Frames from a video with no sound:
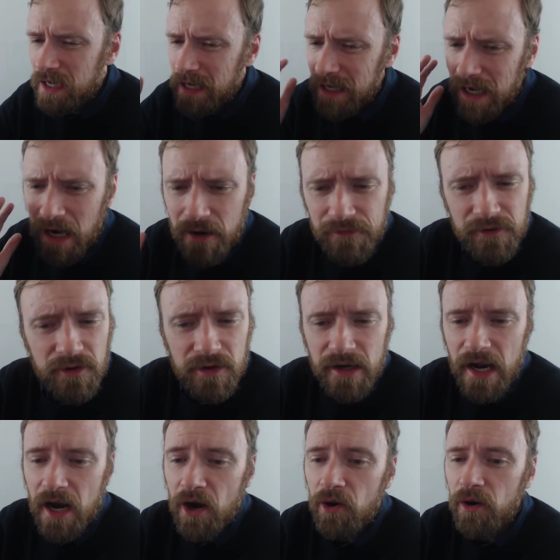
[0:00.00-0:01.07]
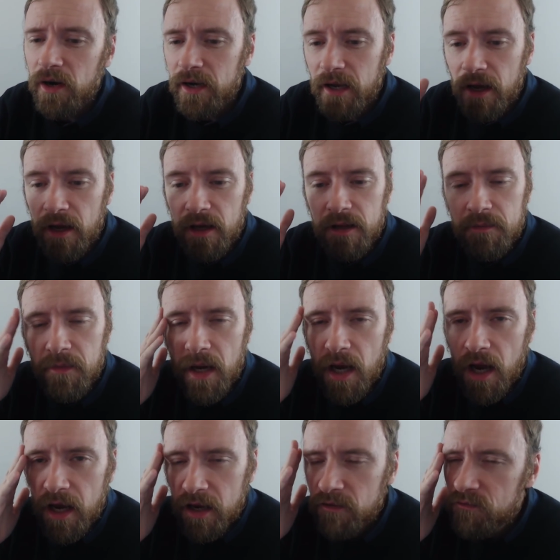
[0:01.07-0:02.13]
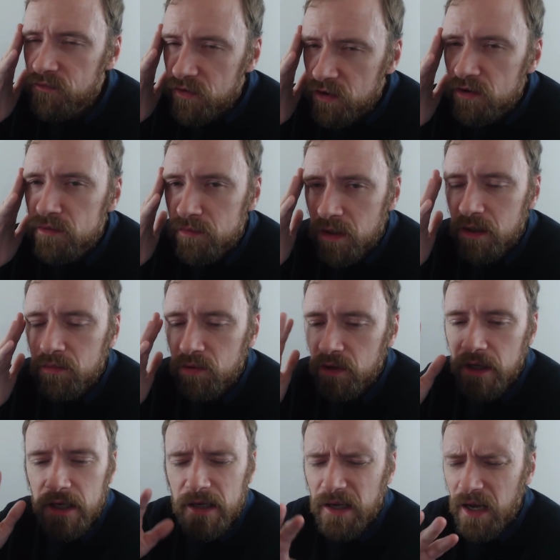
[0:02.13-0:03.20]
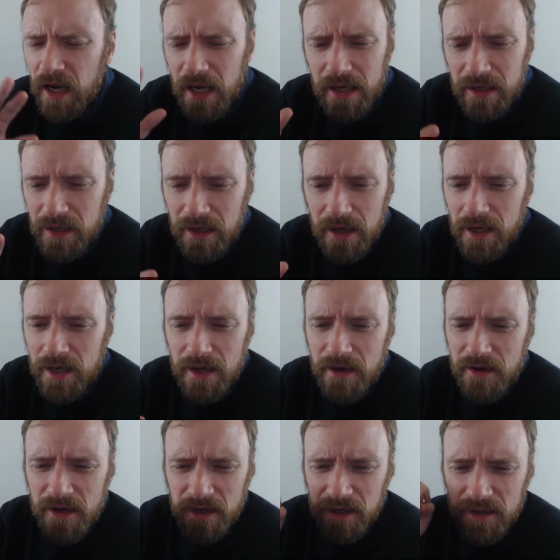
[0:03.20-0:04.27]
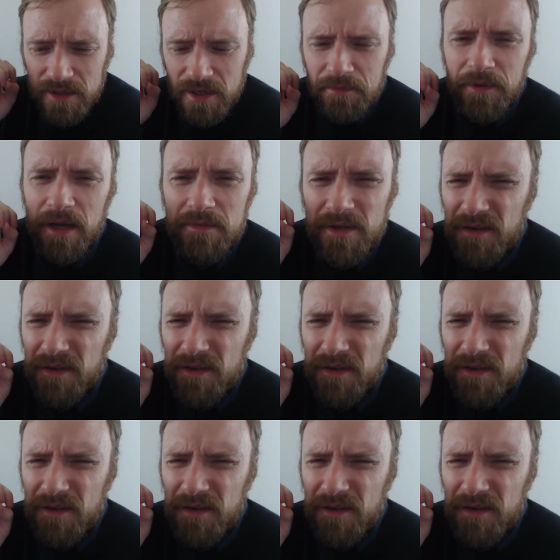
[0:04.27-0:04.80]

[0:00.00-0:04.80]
and after an hour, yeah, I can feel my brain. Sometimes they're